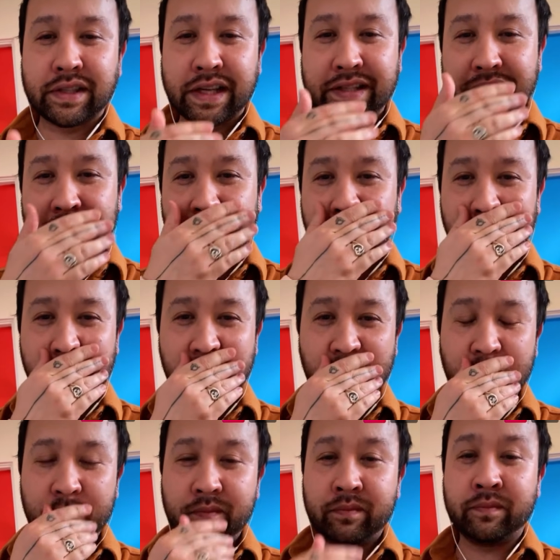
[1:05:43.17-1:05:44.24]
That's like,
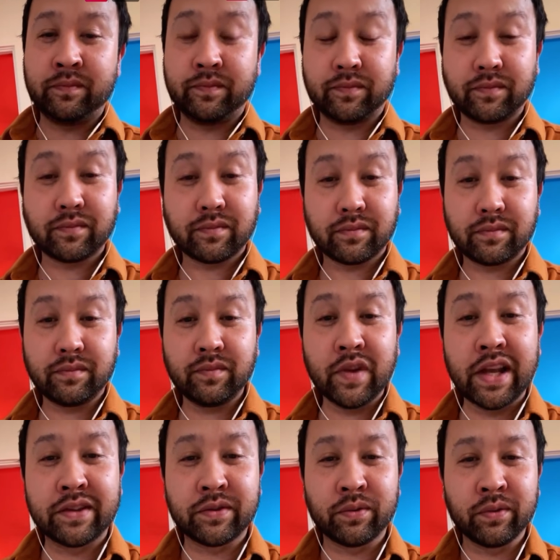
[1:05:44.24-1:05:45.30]

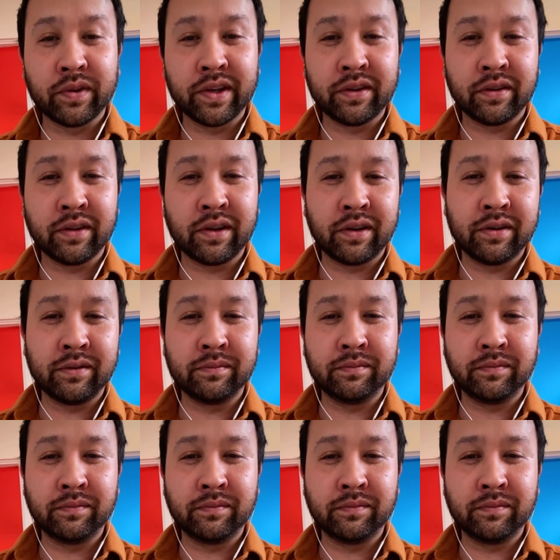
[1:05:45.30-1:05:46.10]
that's real.